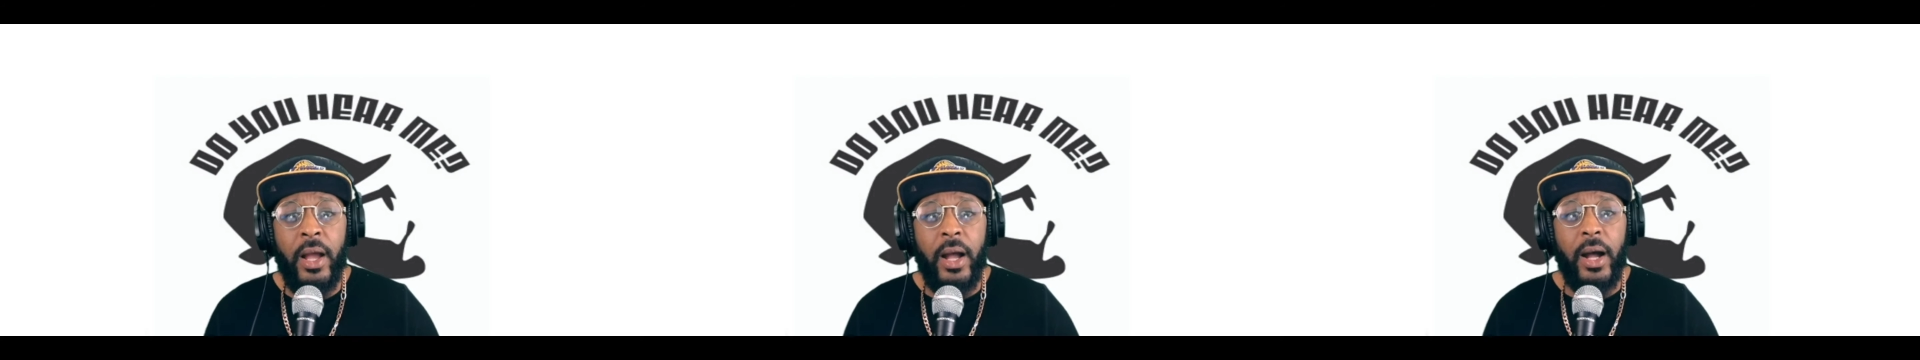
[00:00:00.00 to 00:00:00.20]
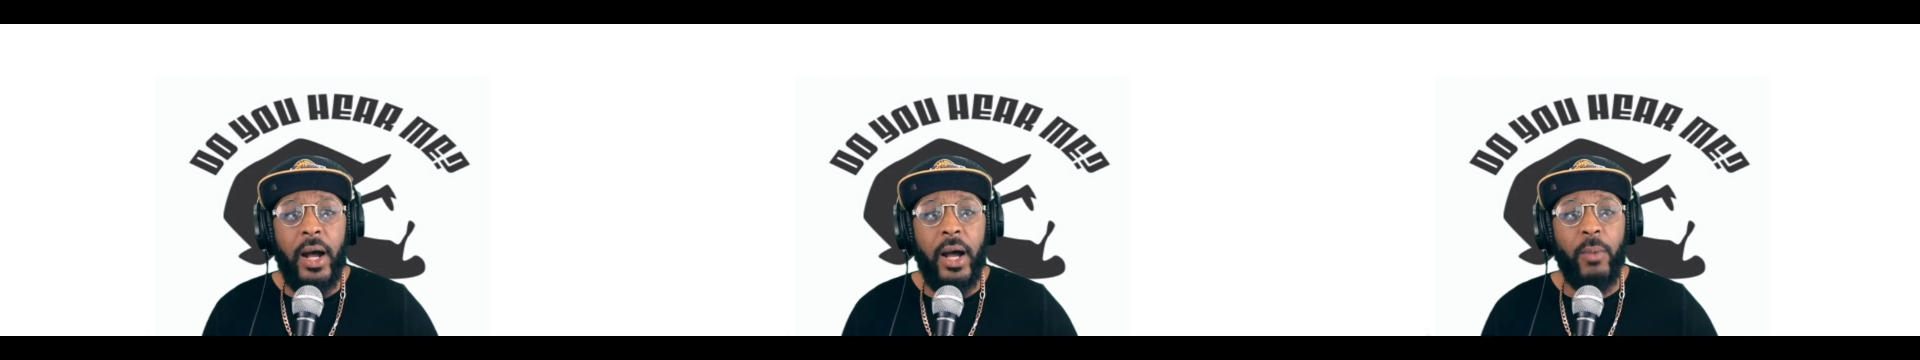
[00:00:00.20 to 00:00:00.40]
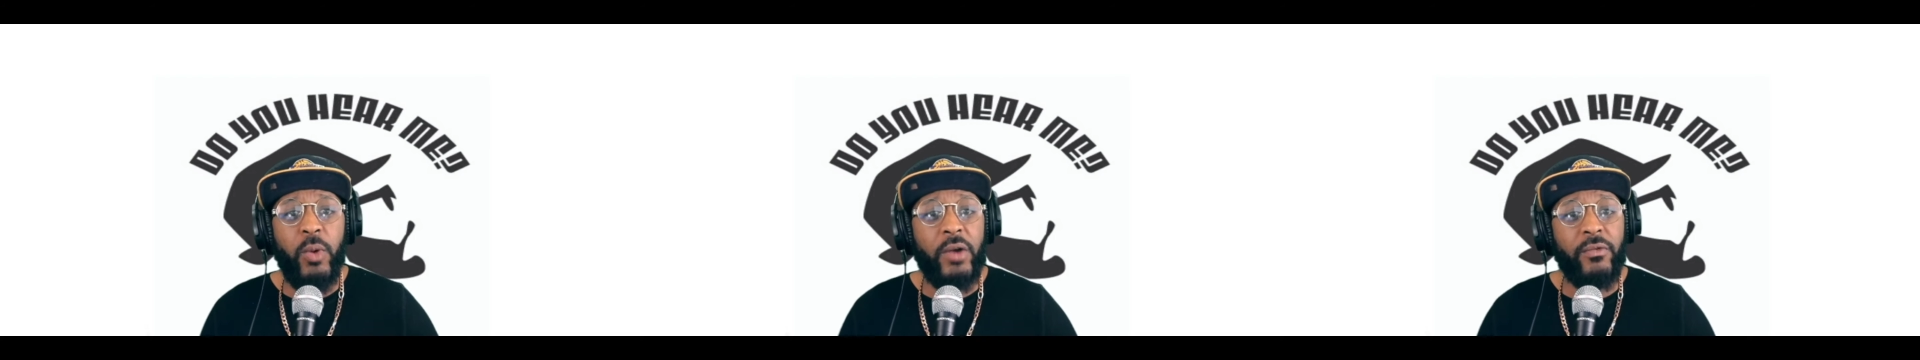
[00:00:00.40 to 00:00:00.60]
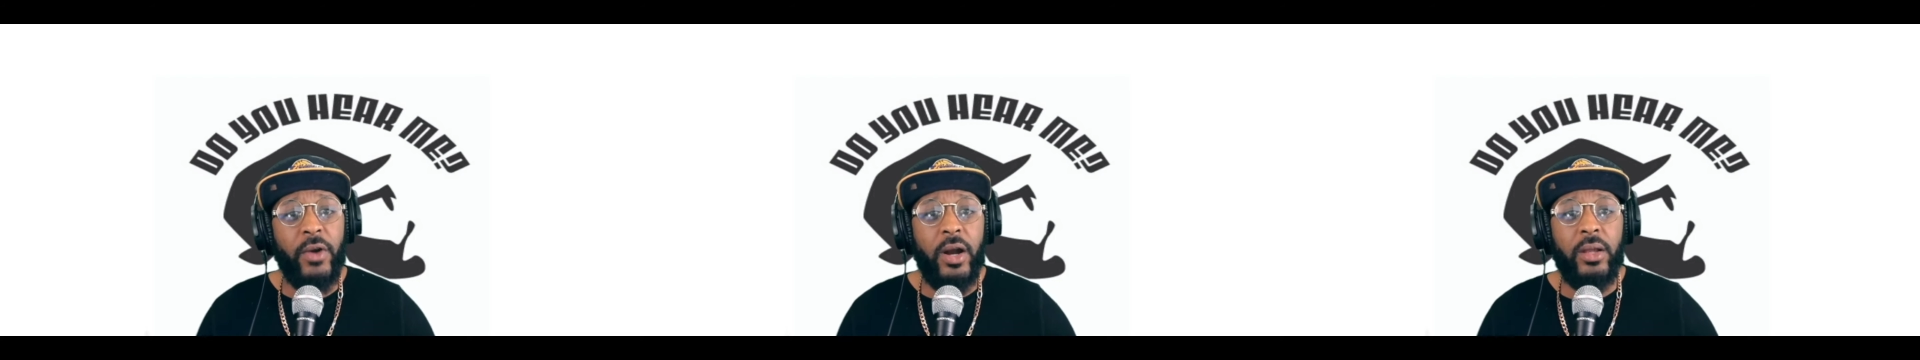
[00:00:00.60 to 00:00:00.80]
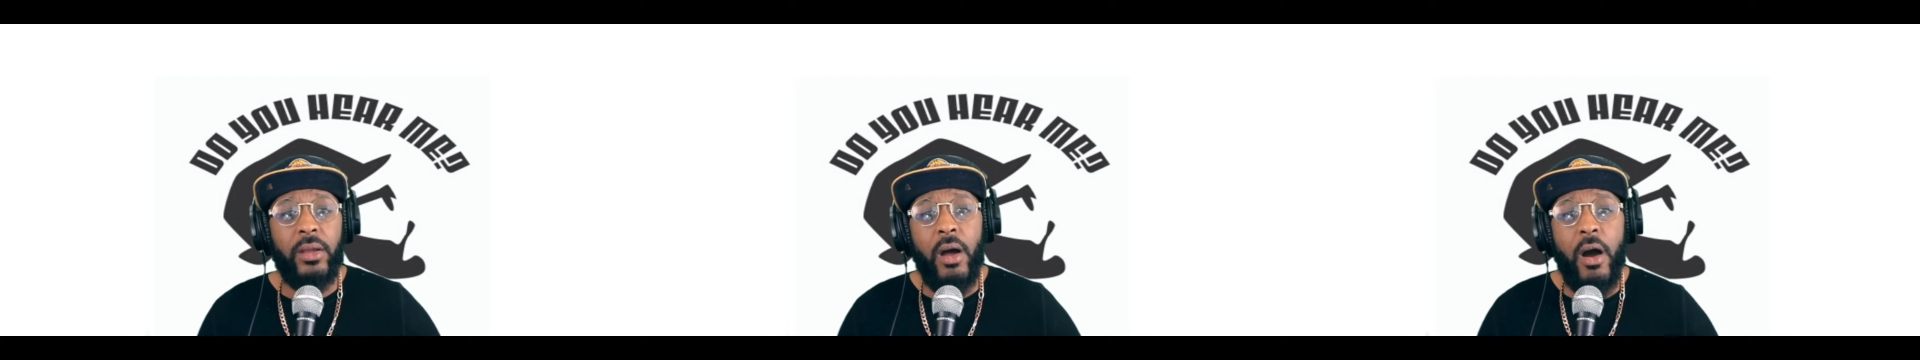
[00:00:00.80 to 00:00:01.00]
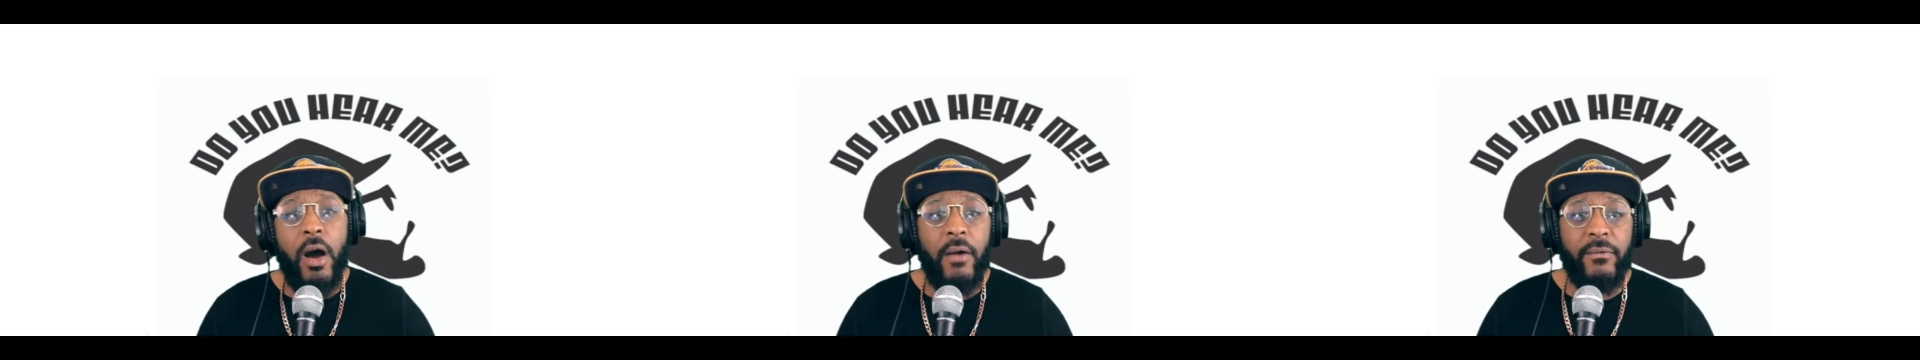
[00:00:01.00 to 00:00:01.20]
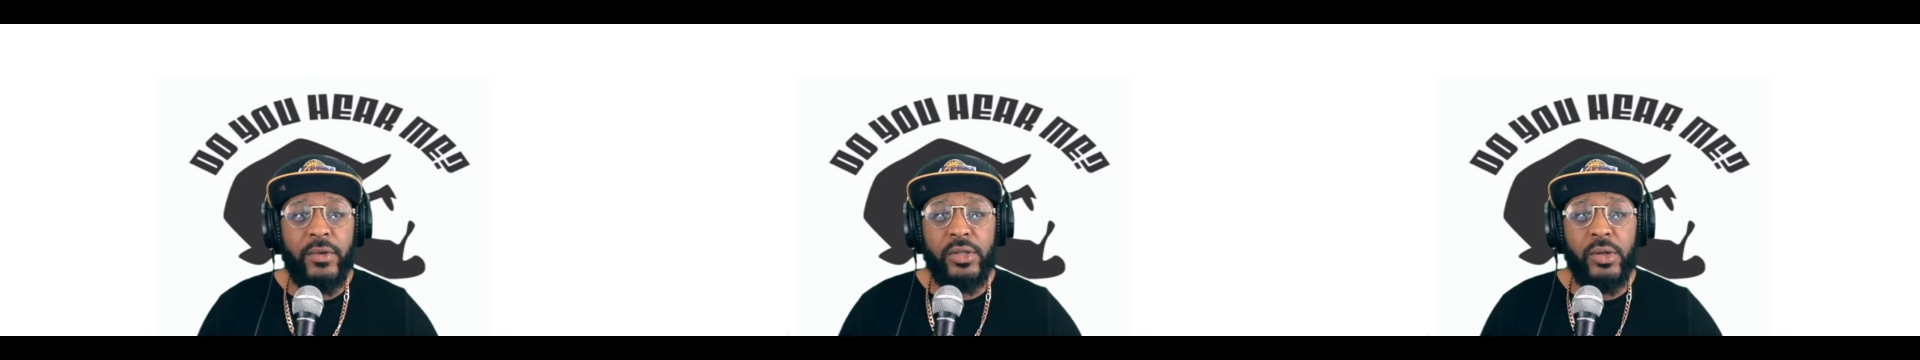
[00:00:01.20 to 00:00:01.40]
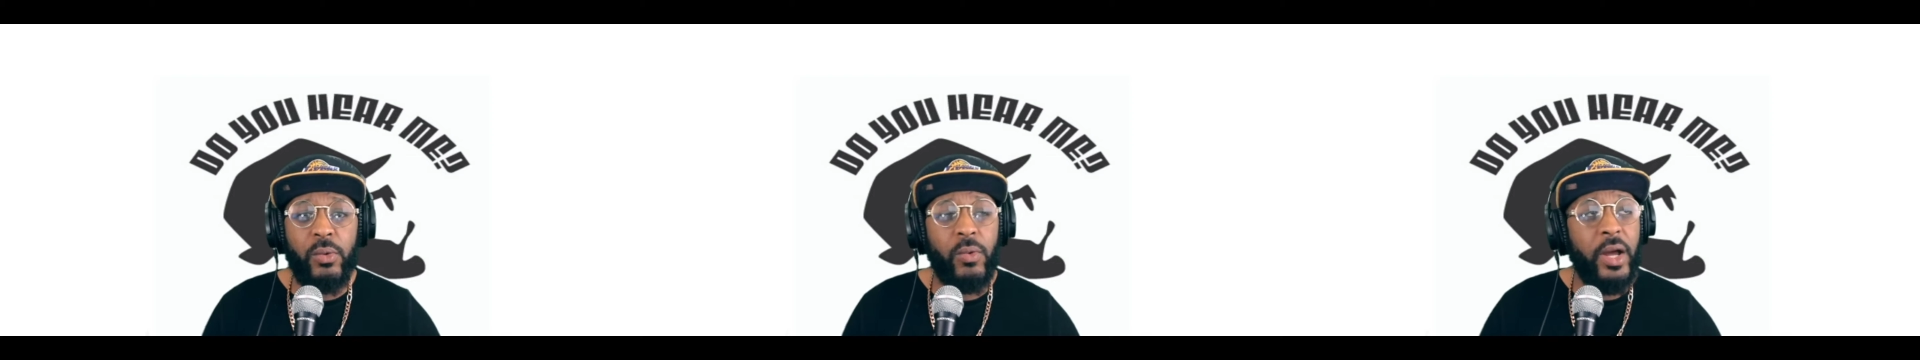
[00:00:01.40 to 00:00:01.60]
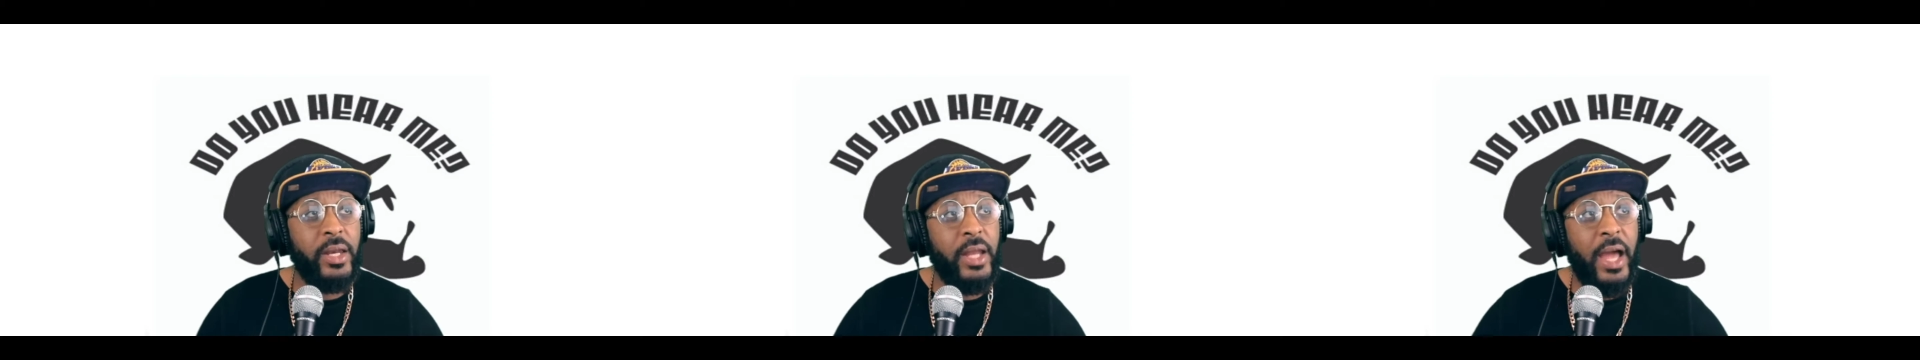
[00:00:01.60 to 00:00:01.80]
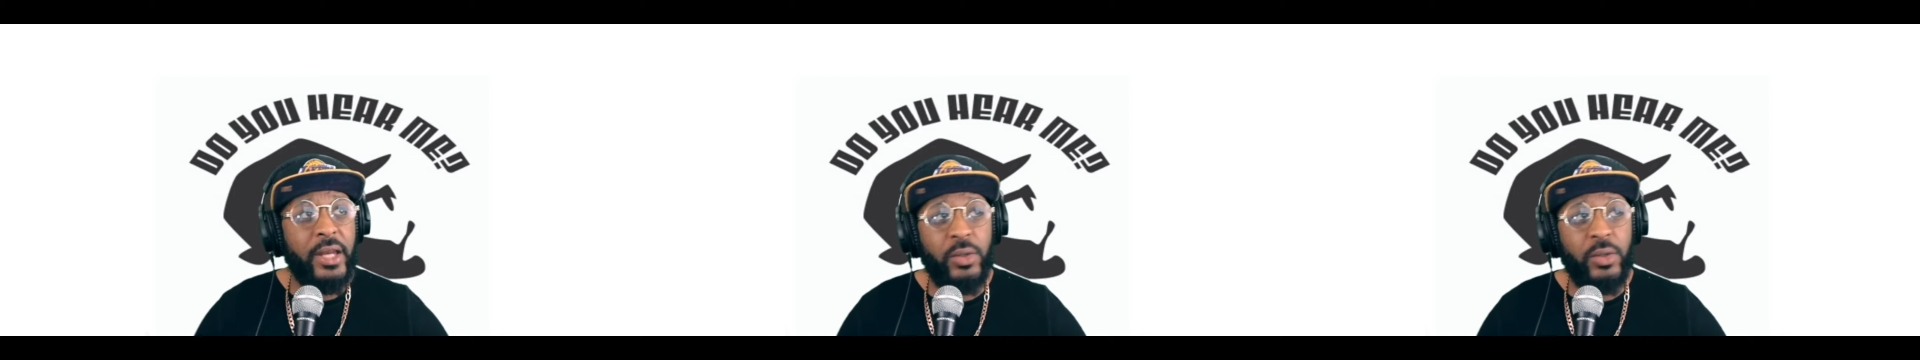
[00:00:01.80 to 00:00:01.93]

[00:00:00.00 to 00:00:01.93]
law office or whatnot,